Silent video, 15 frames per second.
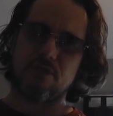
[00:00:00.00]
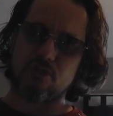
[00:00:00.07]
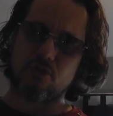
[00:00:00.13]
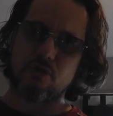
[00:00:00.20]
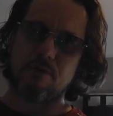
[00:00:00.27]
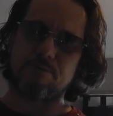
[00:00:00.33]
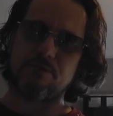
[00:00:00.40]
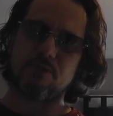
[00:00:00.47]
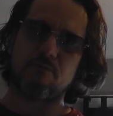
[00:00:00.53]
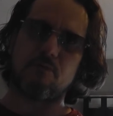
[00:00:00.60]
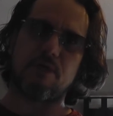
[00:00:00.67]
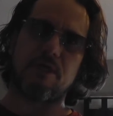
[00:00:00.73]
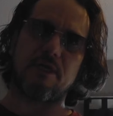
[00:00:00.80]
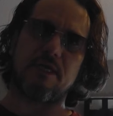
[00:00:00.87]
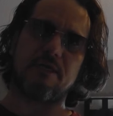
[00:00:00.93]
description
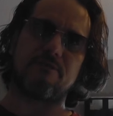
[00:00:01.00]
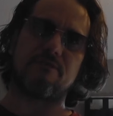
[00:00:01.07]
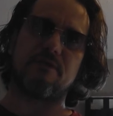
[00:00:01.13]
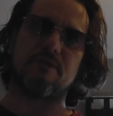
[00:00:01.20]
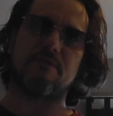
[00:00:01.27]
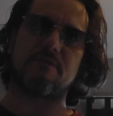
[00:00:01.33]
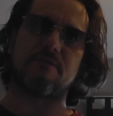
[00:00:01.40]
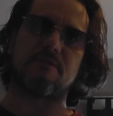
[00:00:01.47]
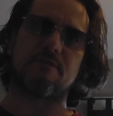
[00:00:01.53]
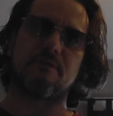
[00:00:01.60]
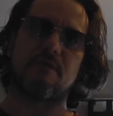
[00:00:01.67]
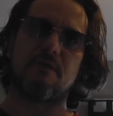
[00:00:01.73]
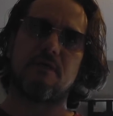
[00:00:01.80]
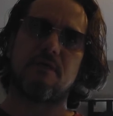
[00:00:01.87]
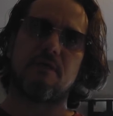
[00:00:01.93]
where you can get this.
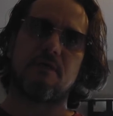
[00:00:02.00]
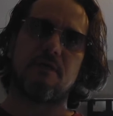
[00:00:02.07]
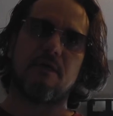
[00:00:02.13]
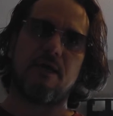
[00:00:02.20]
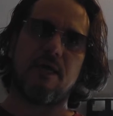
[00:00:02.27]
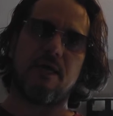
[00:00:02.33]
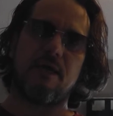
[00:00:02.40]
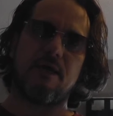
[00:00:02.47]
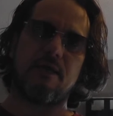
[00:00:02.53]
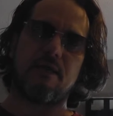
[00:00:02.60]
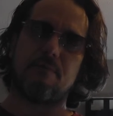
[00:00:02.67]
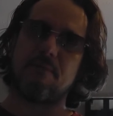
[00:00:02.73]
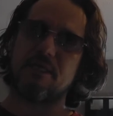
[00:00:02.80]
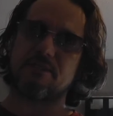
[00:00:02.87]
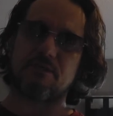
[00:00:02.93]
And
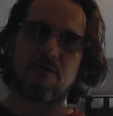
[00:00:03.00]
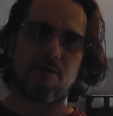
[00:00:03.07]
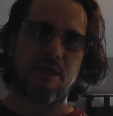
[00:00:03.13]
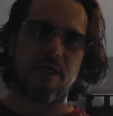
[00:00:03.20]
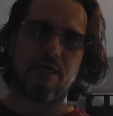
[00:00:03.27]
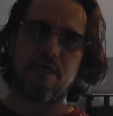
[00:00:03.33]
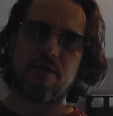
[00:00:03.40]
it makes a great